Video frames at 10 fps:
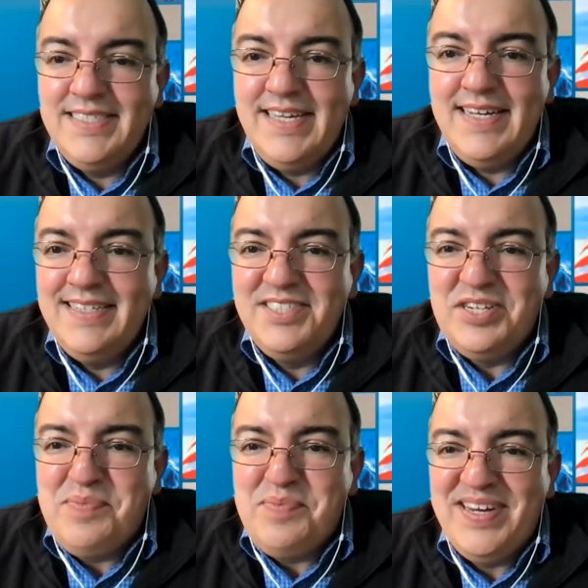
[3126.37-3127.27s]
Yeah, and
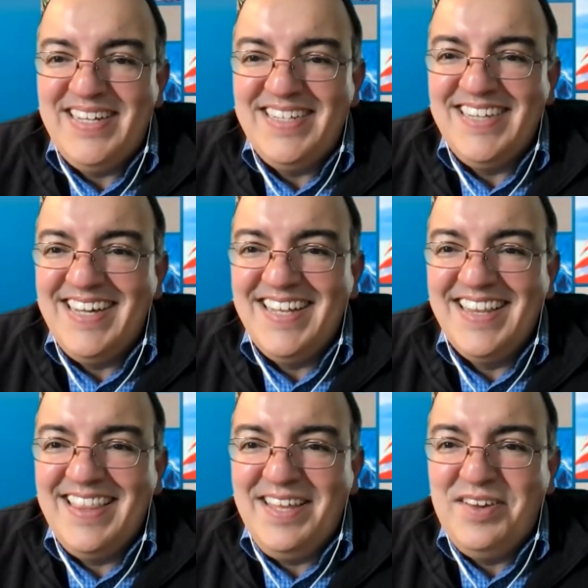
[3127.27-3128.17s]
Shoko put in,
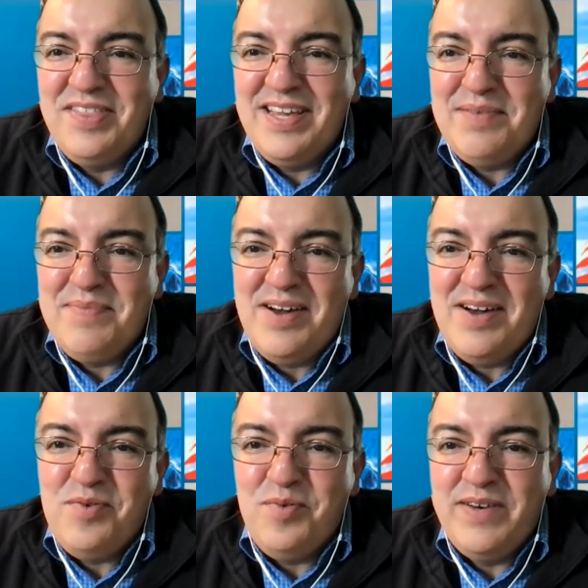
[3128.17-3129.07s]
thinking
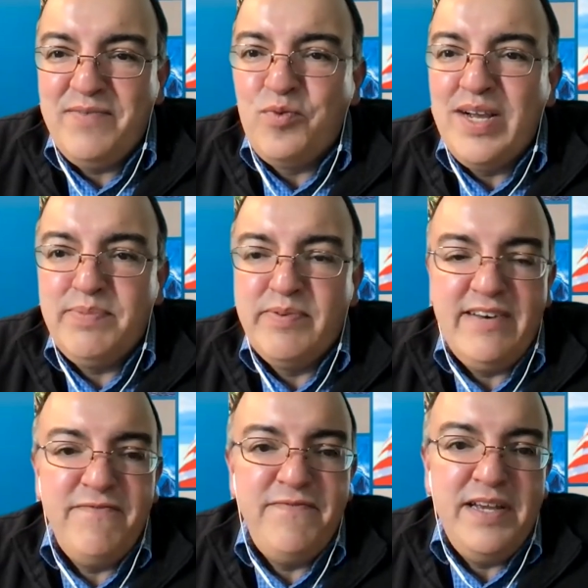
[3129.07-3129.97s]
about different ways to
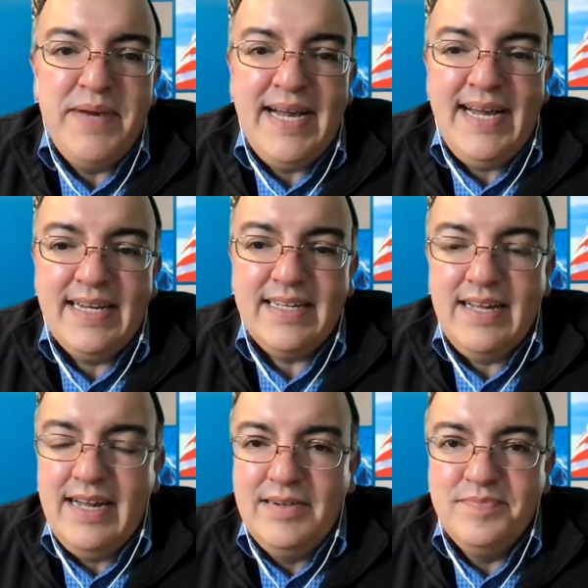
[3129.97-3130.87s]
provide feedback.
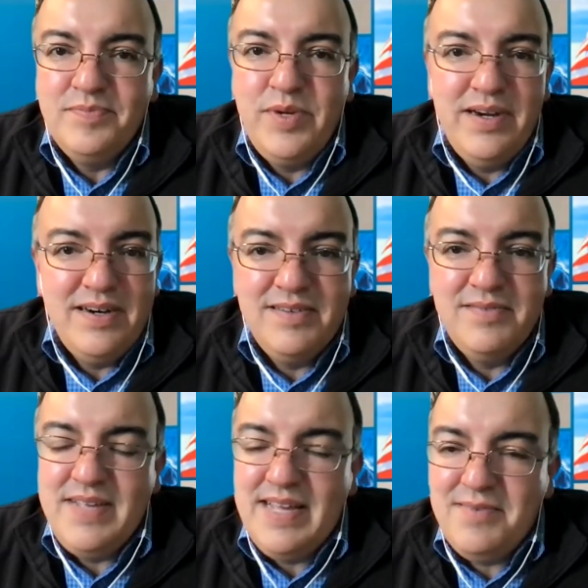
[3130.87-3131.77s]

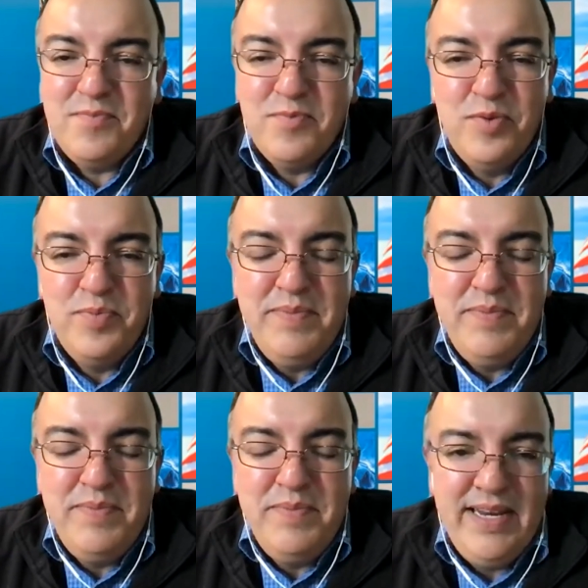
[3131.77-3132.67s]
We'll be
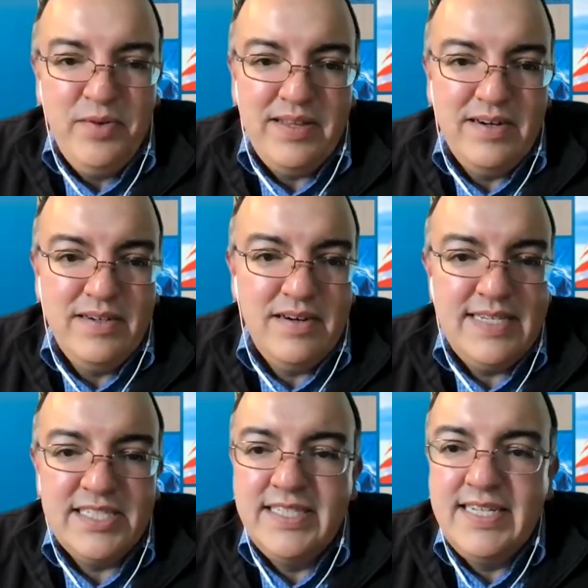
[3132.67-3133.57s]
meeting with our
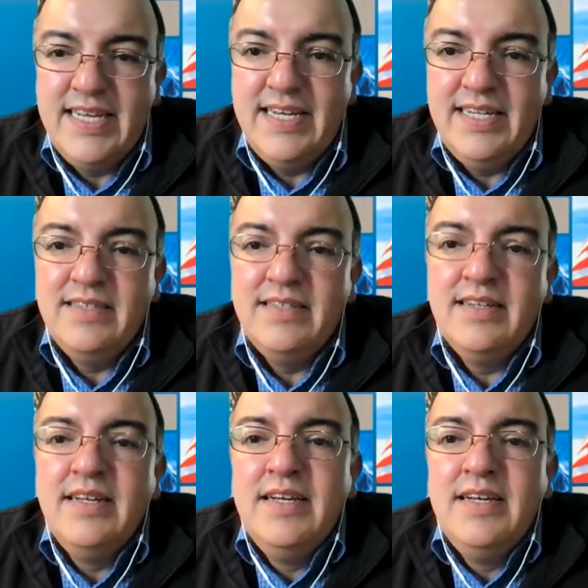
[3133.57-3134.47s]
section head
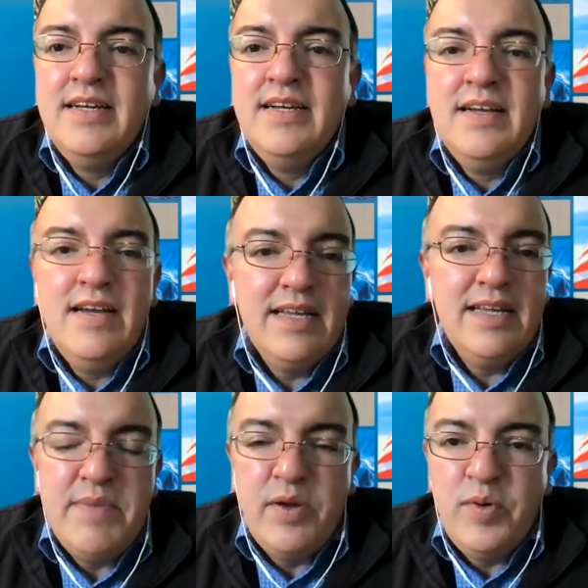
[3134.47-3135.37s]
in the
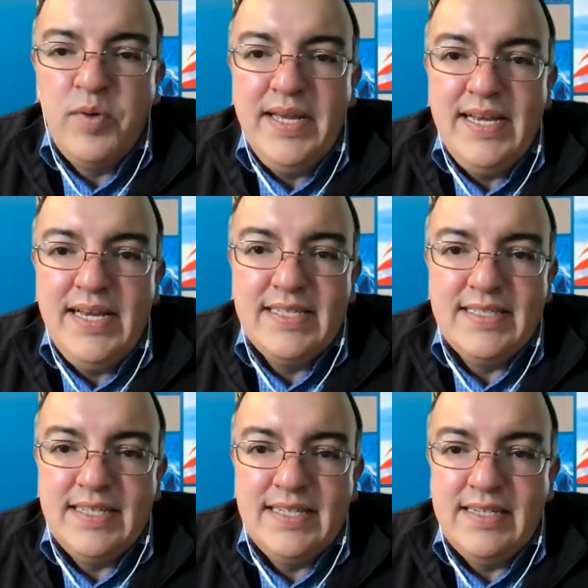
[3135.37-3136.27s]
coming weeks
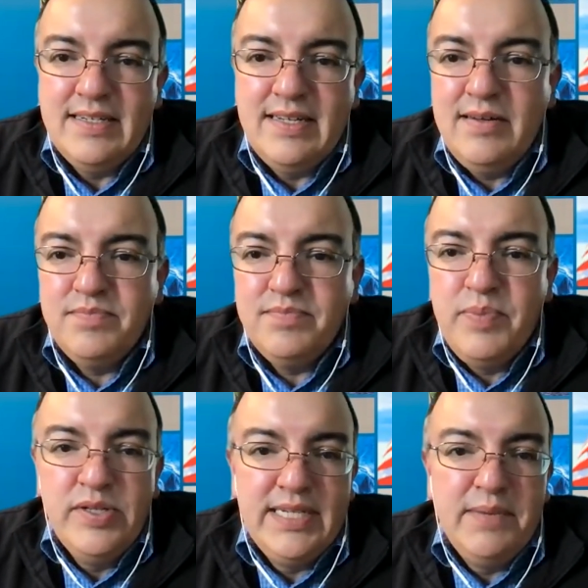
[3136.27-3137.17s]
and
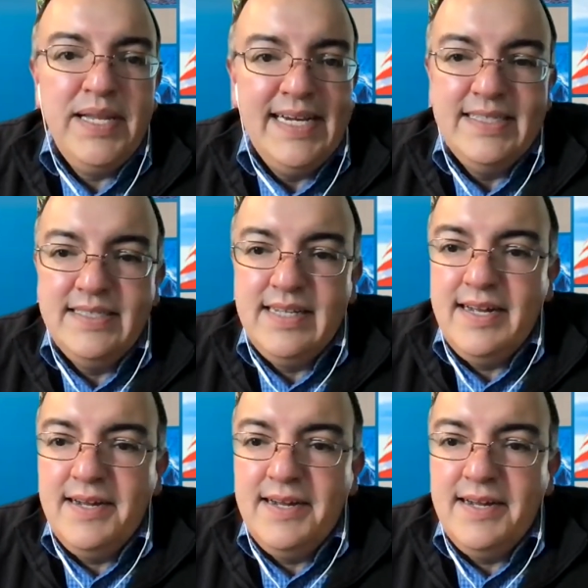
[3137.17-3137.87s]
proposing a plan.